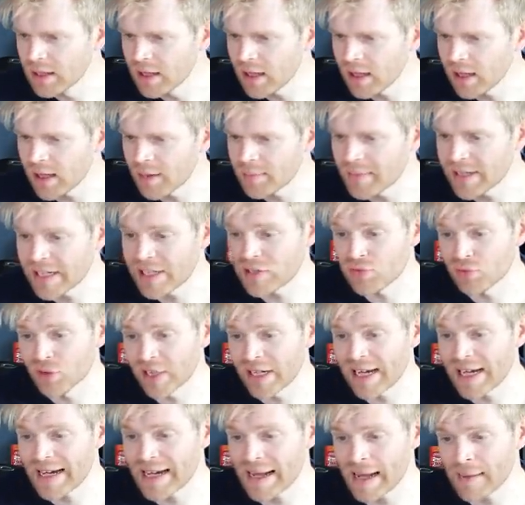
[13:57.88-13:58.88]
And he's
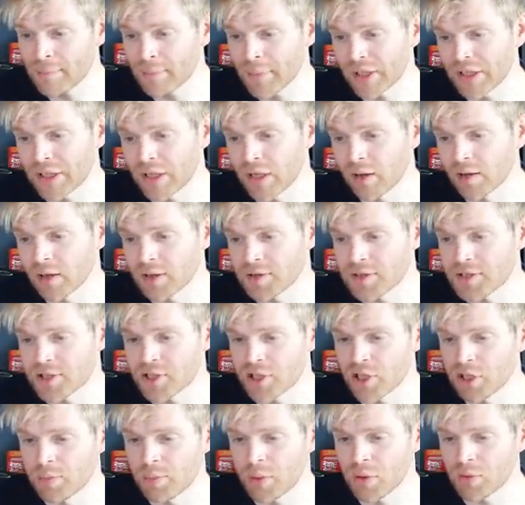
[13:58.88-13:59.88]
running Campagnolo
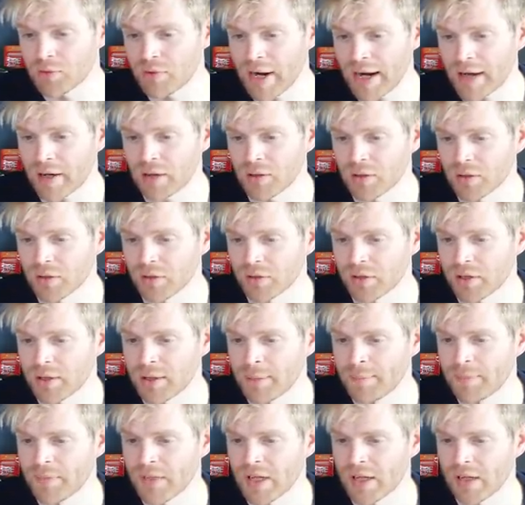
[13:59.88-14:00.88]
Super Record
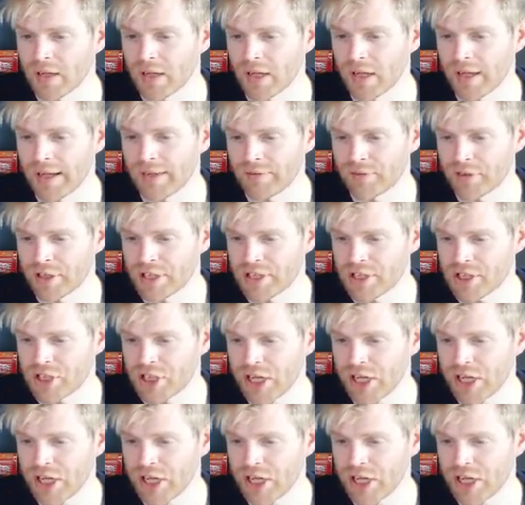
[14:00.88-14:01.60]
for his